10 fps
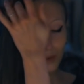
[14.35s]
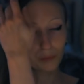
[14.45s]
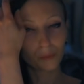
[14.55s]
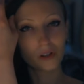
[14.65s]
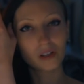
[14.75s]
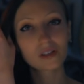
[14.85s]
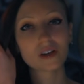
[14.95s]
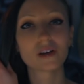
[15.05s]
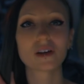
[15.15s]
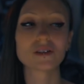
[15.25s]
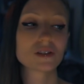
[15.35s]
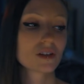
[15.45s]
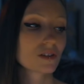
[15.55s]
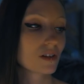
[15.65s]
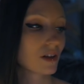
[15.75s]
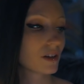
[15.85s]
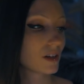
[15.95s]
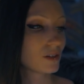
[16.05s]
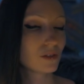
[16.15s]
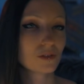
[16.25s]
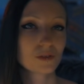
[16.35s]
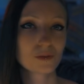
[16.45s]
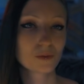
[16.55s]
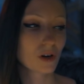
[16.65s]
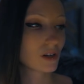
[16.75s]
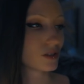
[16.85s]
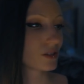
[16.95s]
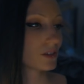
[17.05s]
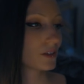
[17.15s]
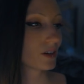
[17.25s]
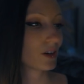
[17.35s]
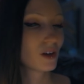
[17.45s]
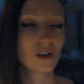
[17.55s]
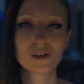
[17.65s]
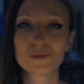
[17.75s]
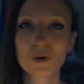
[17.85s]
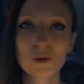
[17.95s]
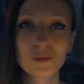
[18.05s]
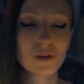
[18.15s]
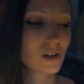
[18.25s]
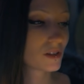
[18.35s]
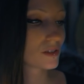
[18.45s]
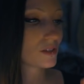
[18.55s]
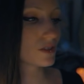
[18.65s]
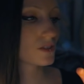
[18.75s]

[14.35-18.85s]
but I had to get the lighting right, and it probably isn't